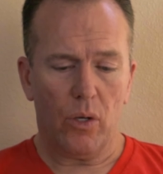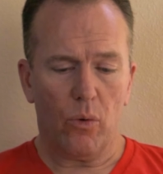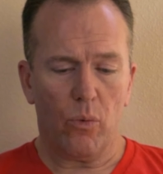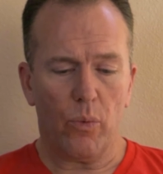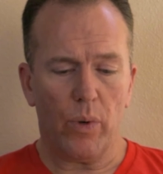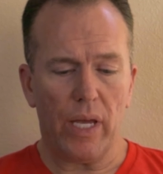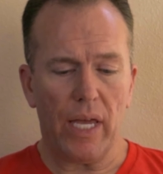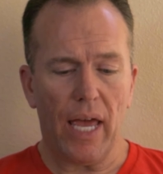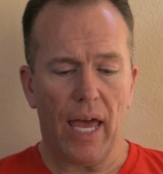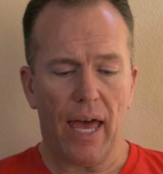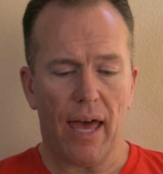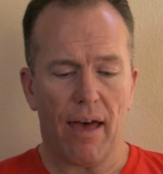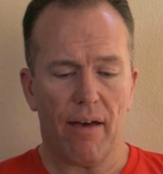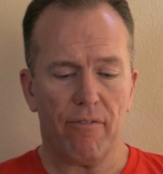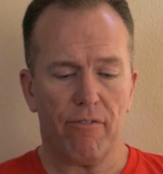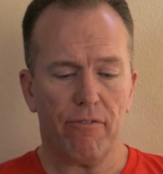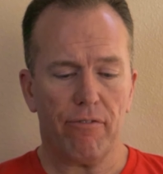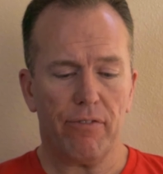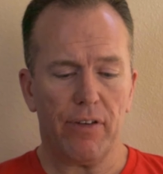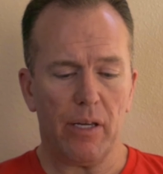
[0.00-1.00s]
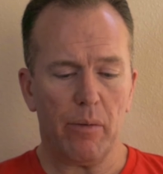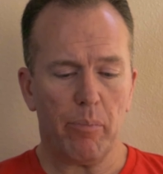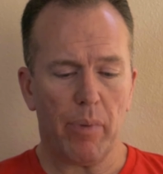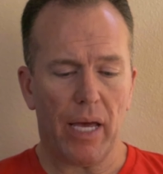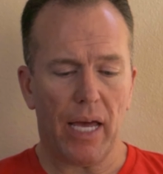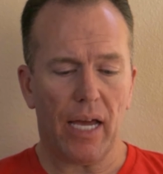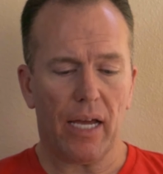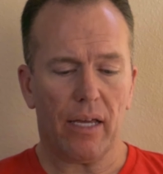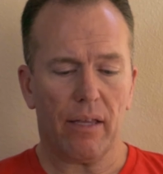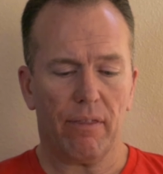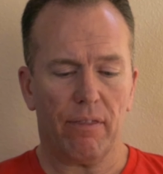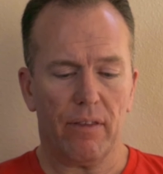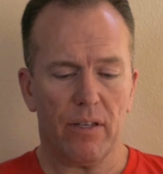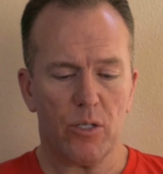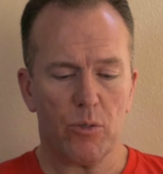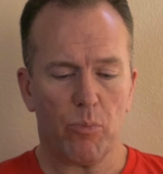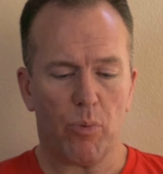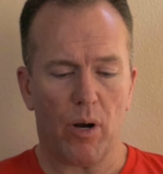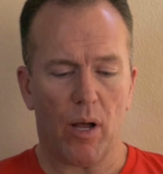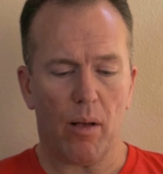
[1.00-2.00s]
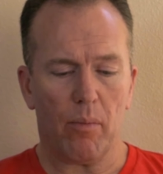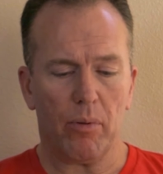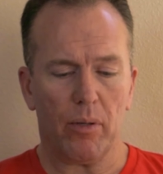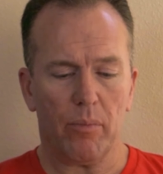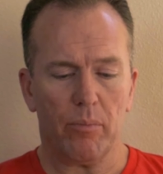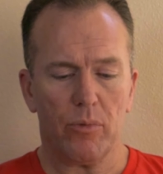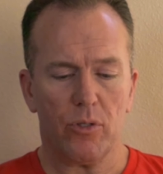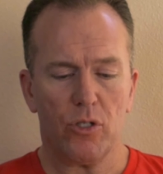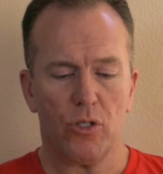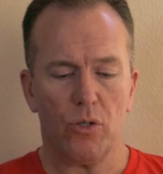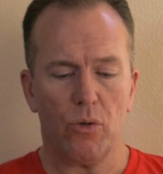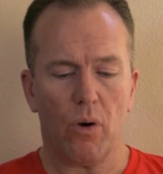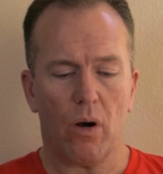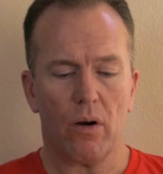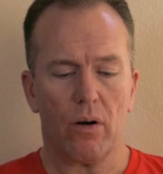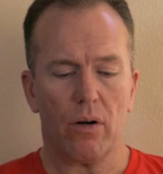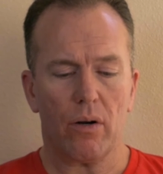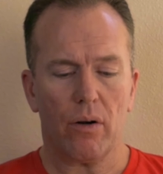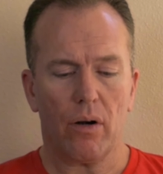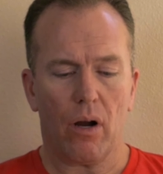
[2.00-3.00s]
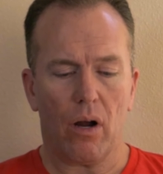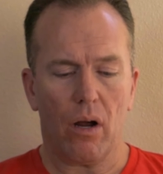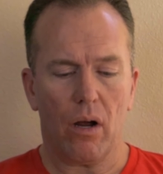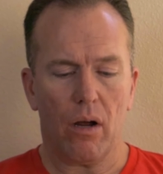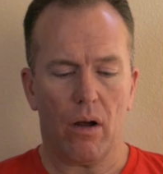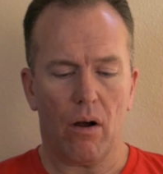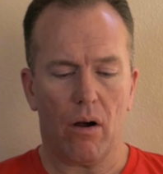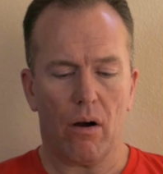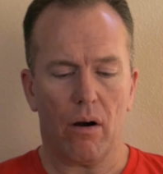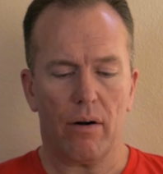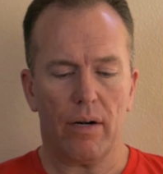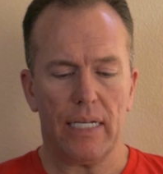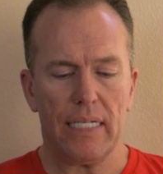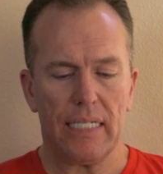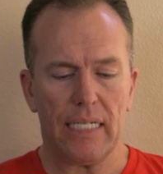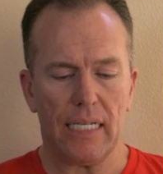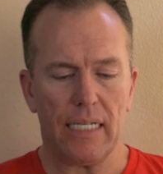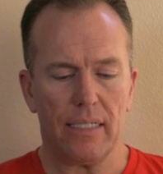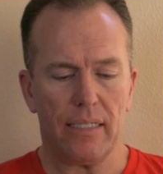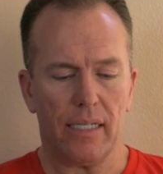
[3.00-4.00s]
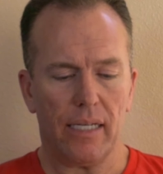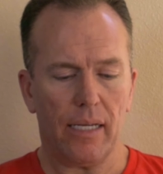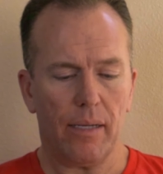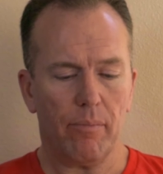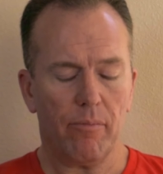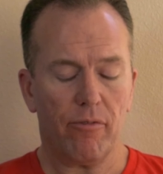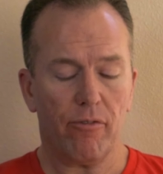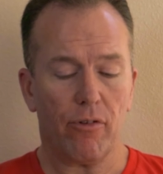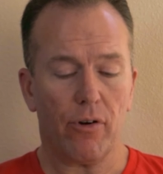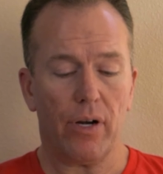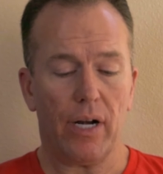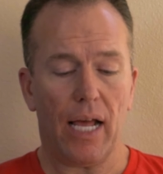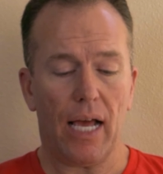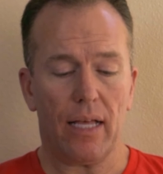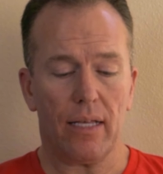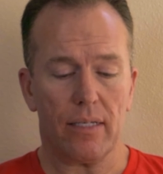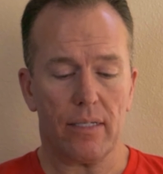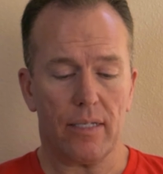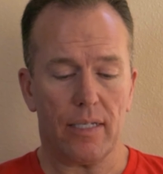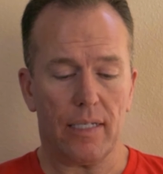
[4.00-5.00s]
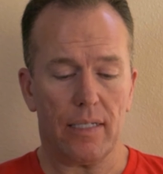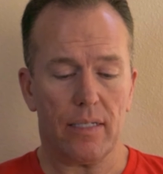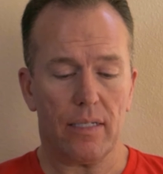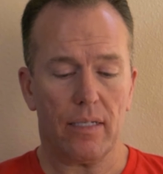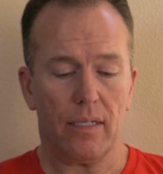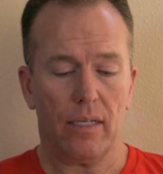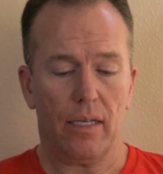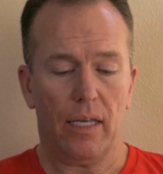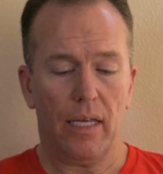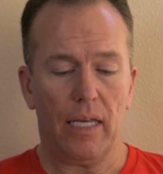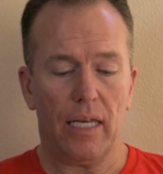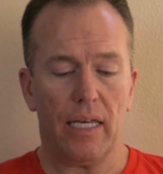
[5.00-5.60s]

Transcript: We have feedback this problem to our R&D team for analysis.